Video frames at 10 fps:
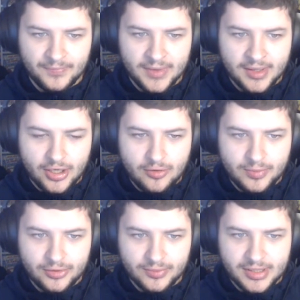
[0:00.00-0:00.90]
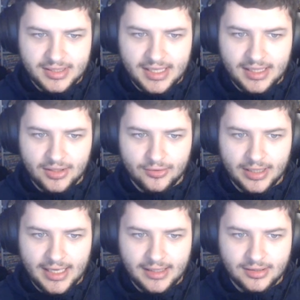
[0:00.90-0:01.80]
I'm going to open up this
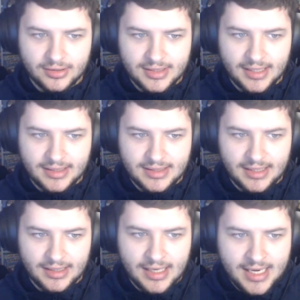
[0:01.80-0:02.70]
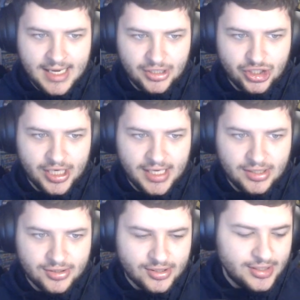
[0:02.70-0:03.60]
eula.txt and
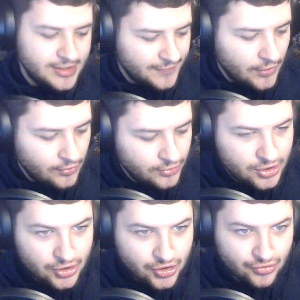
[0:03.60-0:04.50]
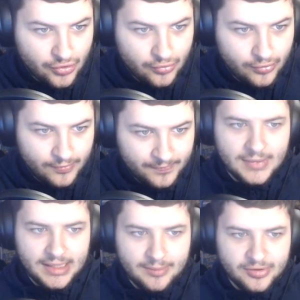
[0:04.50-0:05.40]
change this false to true
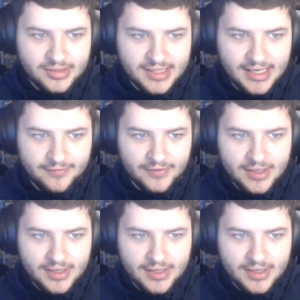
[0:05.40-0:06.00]
and then press save.